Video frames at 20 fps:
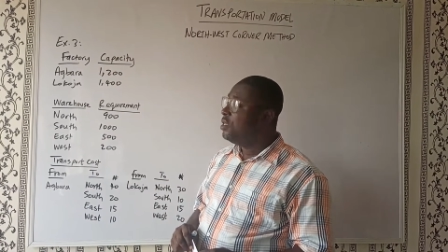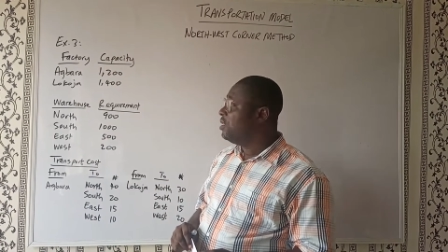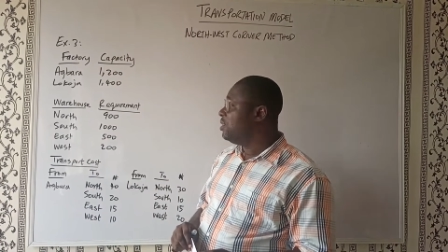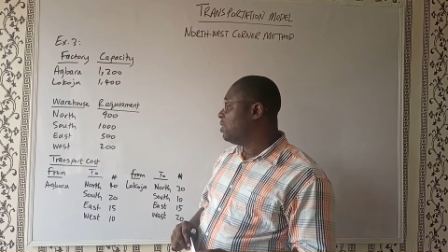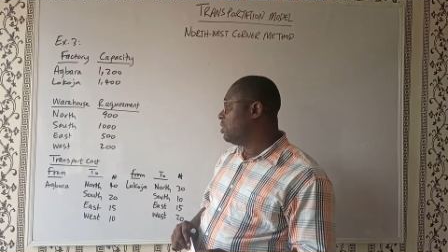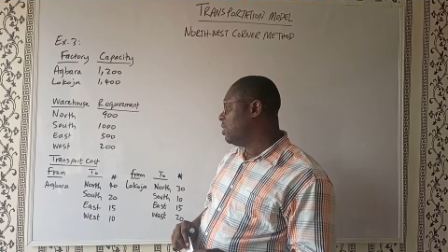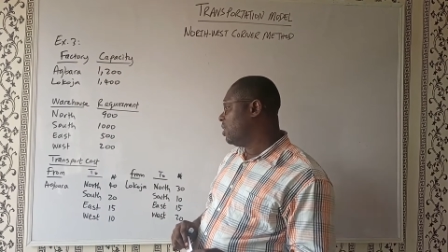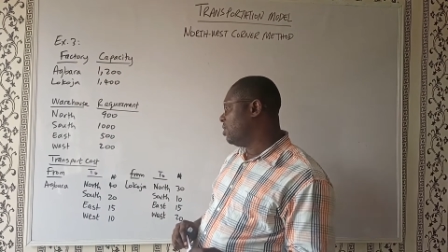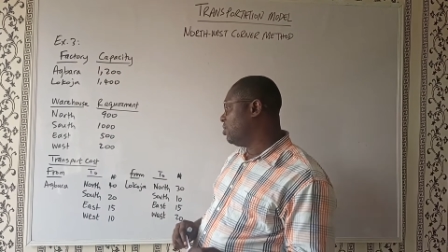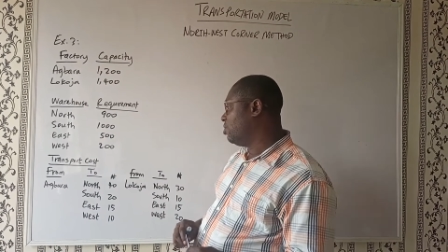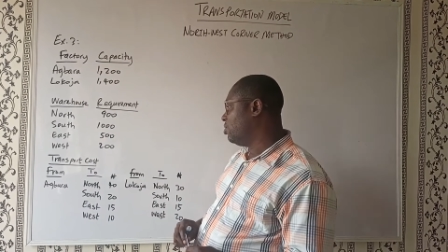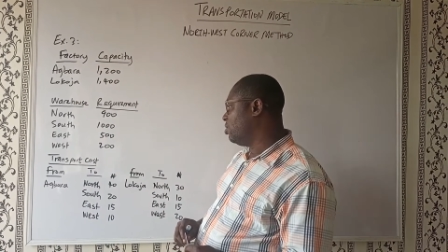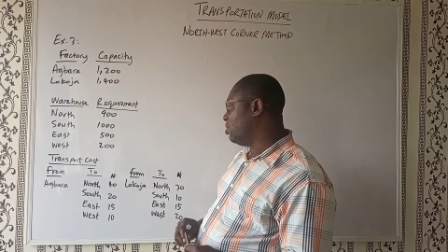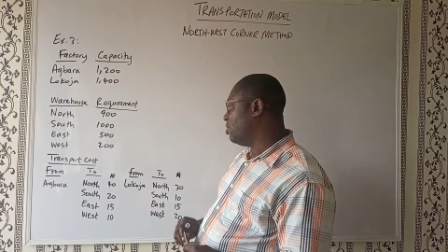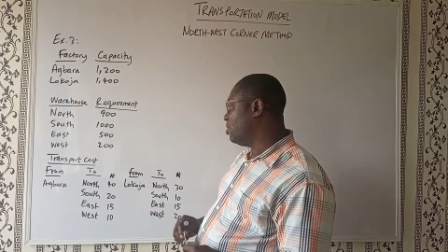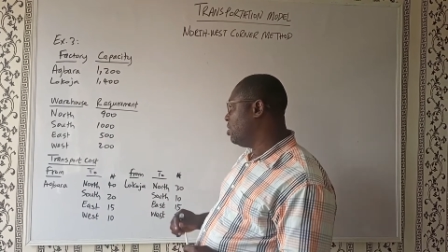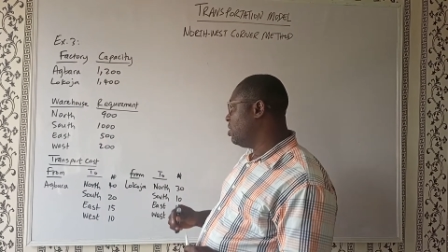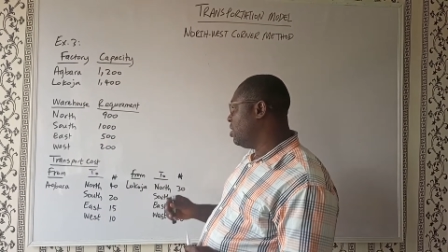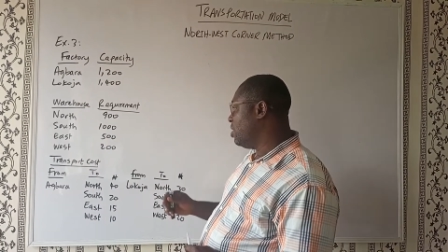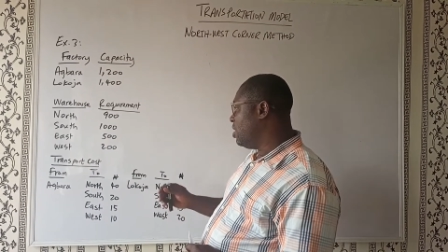
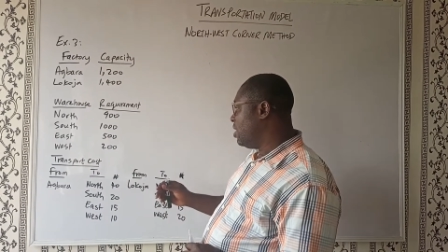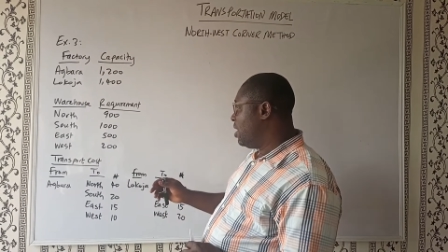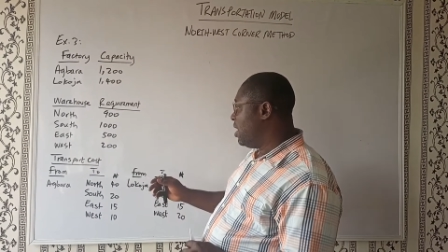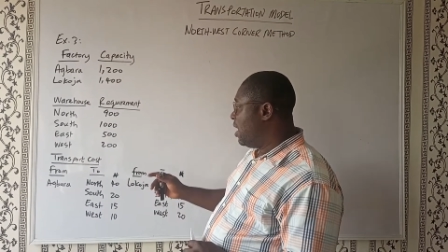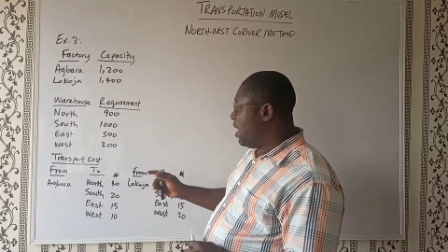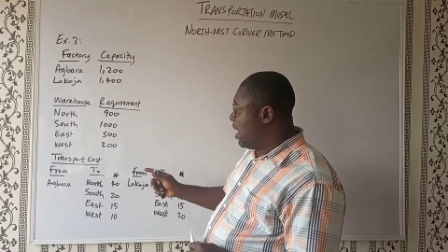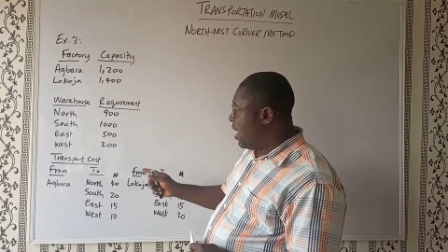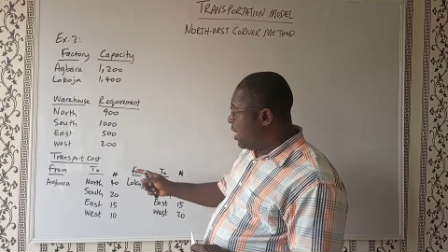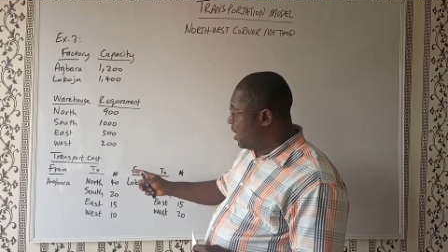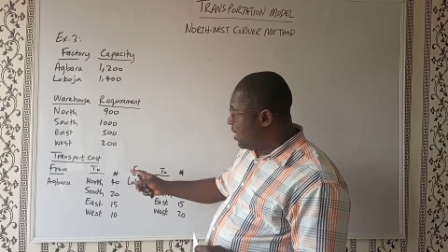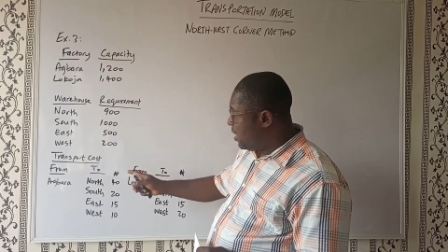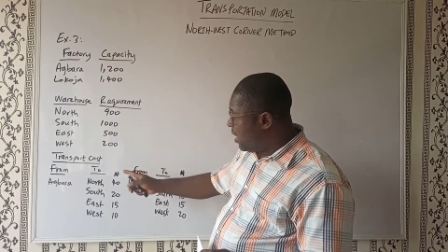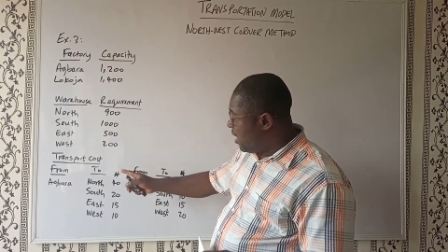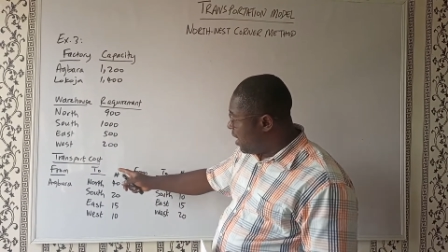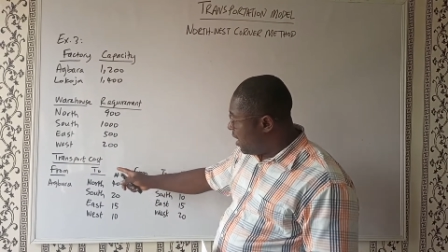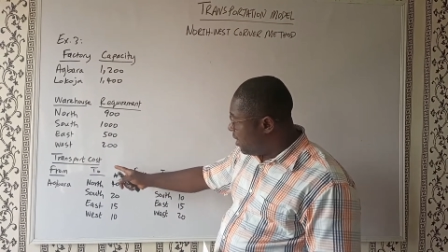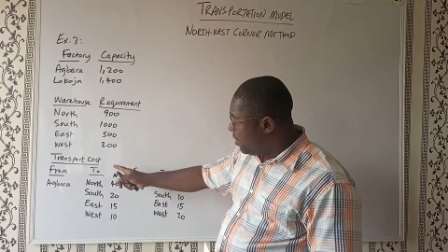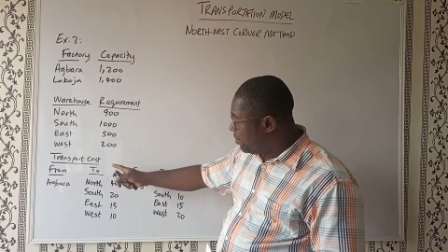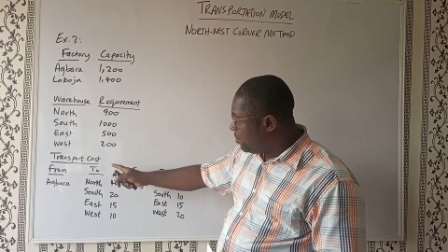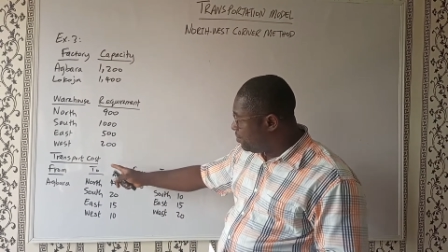section.
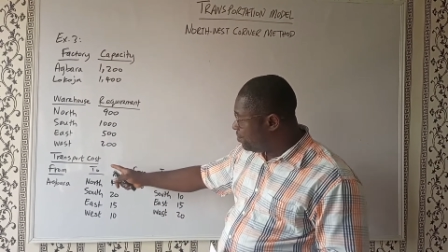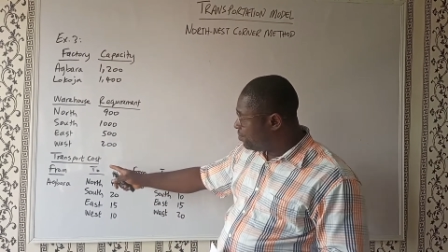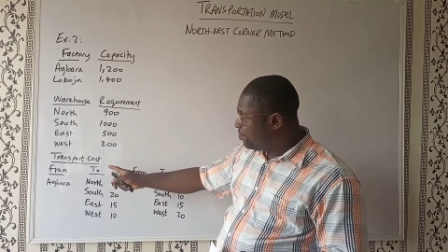Here,